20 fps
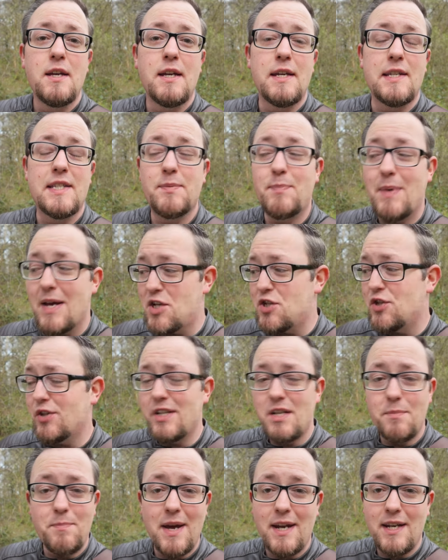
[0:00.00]

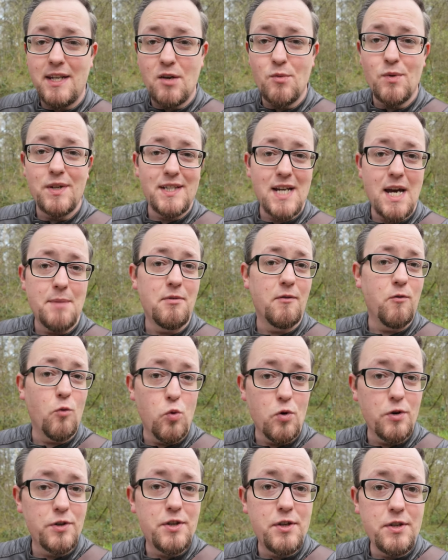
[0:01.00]
especially depending on what type of
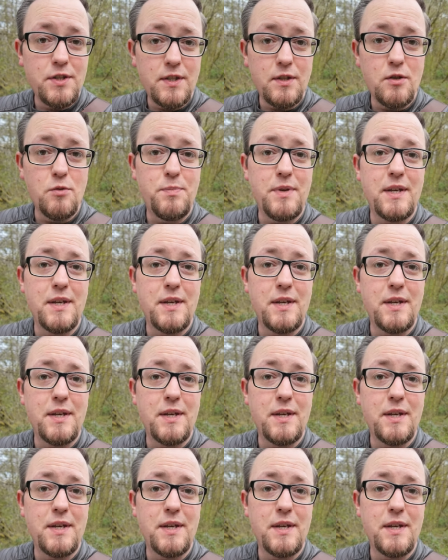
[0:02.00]
work you do,